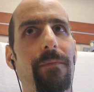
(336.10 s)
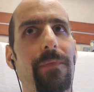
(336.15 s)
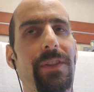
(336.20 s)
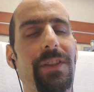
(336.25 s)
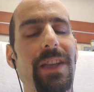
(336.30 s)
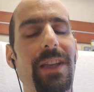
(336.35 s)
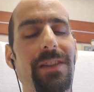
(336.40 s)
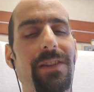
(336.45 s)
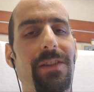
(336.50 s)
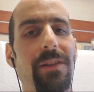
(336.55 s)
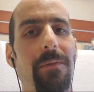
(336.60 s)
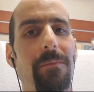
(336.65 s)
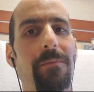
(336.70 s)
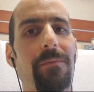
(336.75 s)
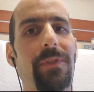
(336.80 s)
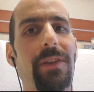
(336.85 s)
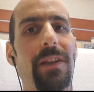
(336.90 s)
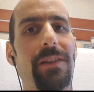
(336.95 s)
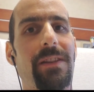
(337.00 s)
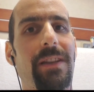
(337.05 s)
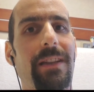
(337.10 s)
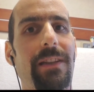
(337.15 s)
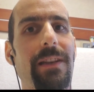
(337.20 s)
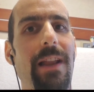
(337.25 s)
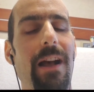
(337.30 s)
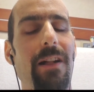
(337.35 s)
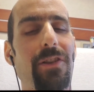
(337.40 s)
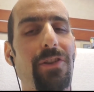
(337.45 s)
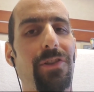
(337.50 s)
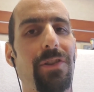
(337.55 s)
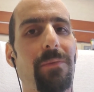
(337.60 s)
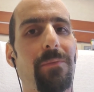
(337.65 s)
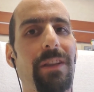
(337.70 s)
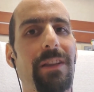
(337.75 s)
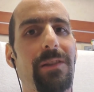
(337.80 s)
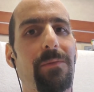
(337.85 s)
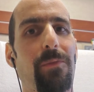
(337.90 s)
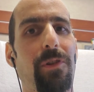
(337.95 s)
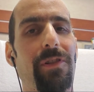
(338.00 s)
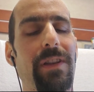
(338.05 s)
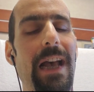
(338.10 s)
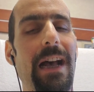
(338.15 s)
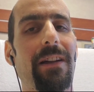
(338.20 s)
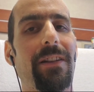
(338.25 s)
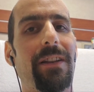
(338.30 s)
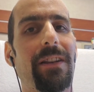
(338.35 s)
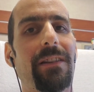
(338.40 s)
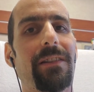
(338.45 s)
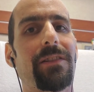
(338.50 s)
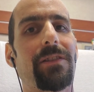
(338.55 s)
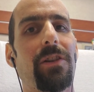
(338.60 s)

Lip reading: system doesn't acknowledge some of these modalities.